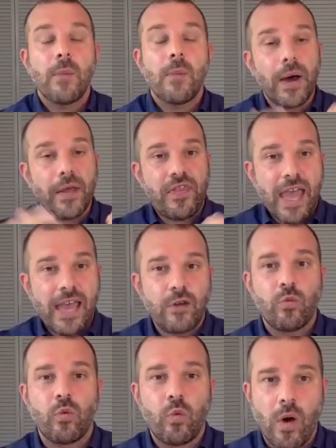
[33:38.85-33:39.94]
But
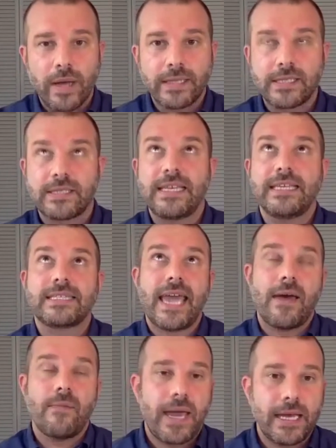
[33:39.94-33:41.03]
then once these
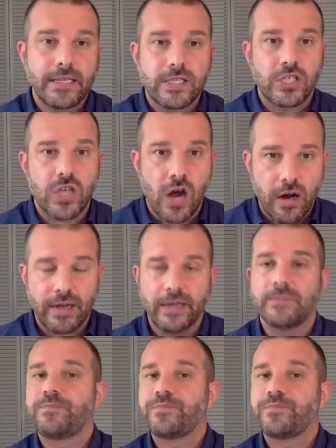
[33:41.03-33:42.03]
campaigns started